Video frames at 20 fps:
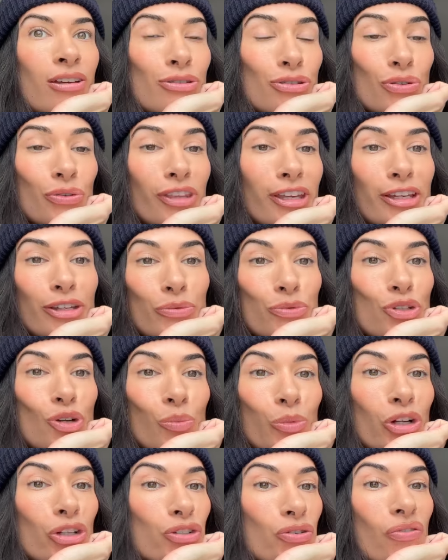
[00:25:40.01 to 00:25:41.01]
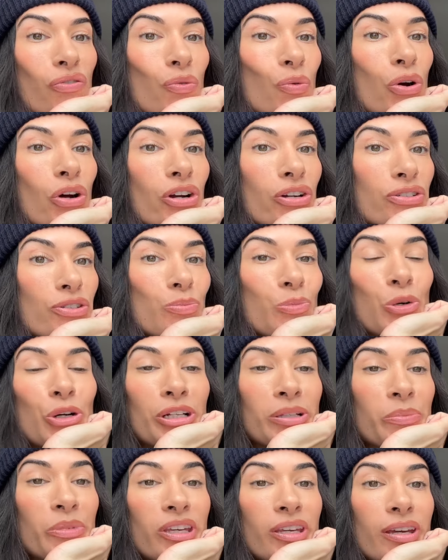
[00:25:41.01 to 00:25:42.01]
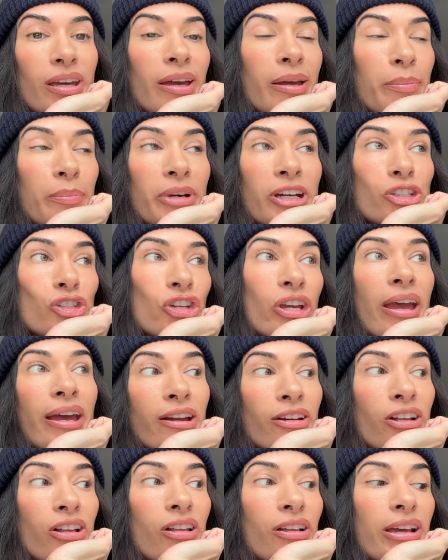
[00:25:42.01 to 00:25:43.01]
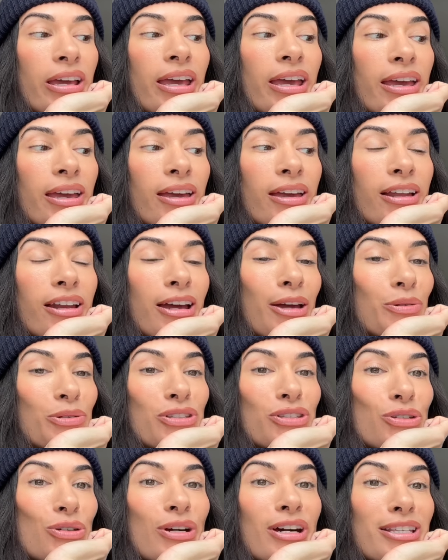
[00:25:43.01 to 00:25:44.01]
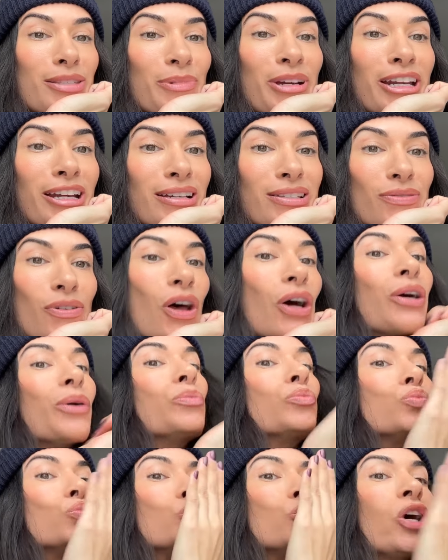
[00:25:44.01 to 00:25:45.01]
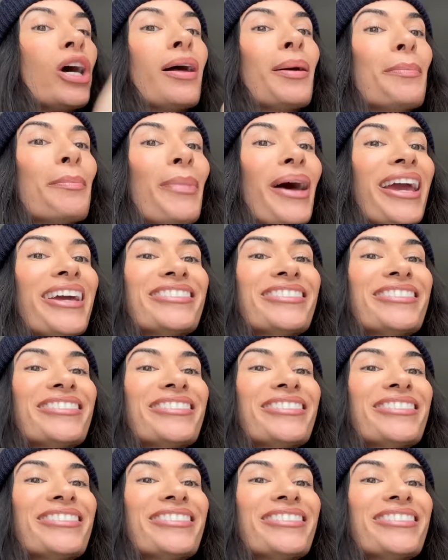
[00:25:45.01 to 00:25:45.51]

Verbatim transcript: So thank you so much for supporting me and my channel, and I will see you guys in my next vlog. Bye.